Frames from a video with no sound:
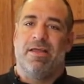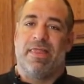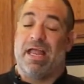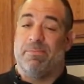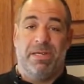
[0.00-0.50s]

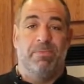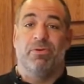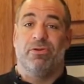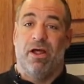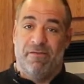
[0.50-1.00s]
that
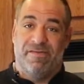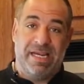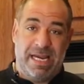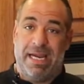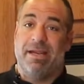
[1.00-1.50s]
people love to
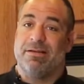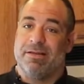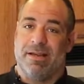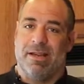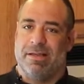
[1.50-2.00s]
eat
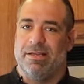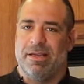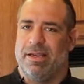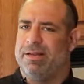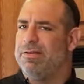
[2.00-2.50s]

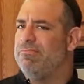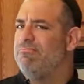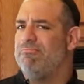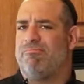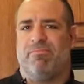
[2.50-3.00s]

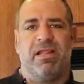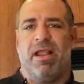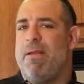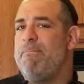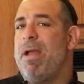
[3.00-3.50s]

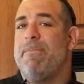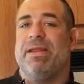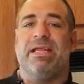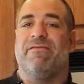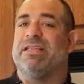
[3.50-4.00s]
it might
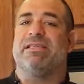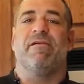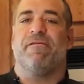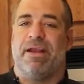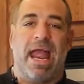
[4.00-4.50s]
be even
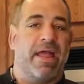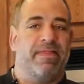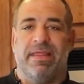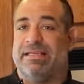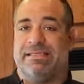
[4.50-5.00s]
different
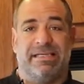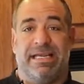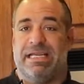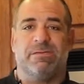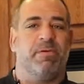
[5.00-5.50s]

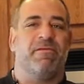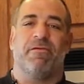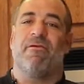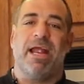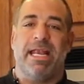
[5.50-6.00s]
ethnicities, but
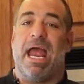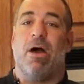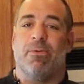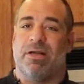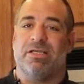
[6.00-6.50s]
for right
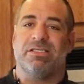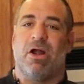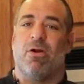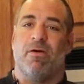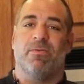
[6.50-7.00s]
now we're going to
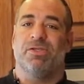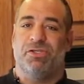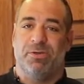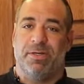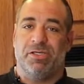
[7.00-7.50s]
start off with
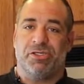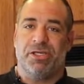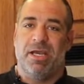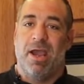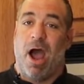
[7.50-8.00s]

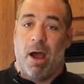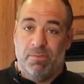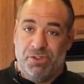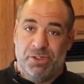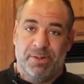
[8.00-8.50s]
Jewish.
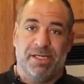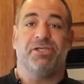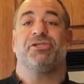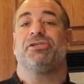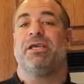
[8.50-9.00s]
I'm
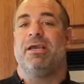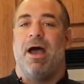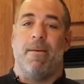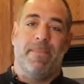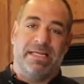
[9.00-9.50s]
Jewish,
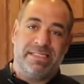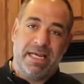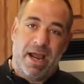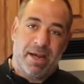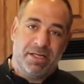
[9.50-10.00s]
I'm
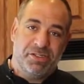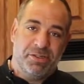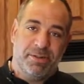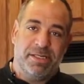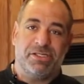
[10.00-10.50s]
Messianic
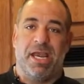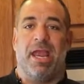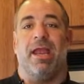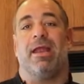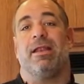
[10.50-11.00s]
Jewish,
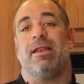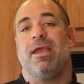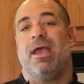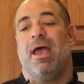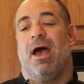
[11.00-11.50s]
and
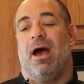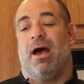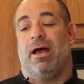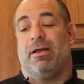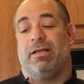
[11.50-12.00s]

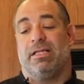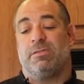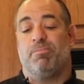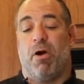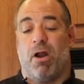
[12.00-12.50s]
it's
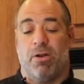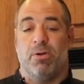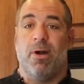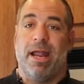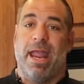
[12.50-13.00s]
part of
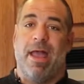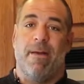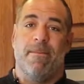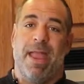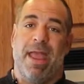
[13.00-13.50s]
who I
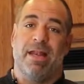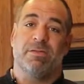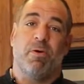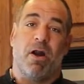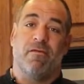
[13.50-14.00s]
am, and it's
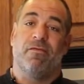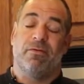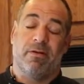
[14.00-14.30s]
part of